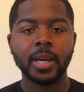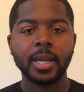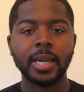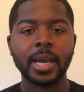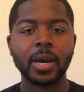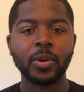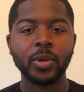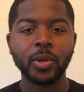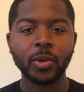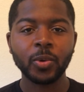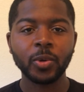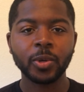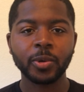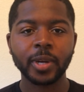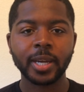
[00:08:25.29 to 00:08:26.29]
Now,
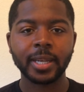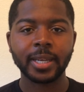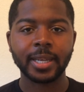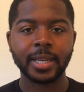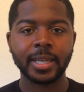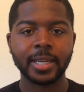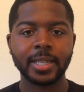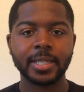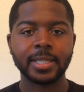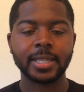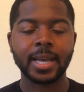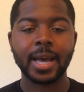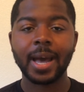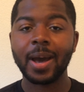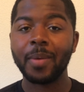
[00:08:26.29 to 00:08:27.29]
new credit
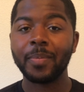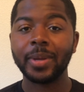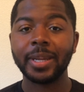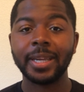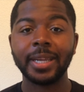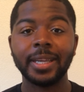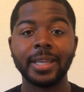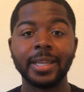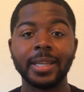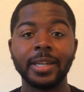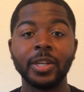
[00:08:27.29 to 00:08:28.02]
is how many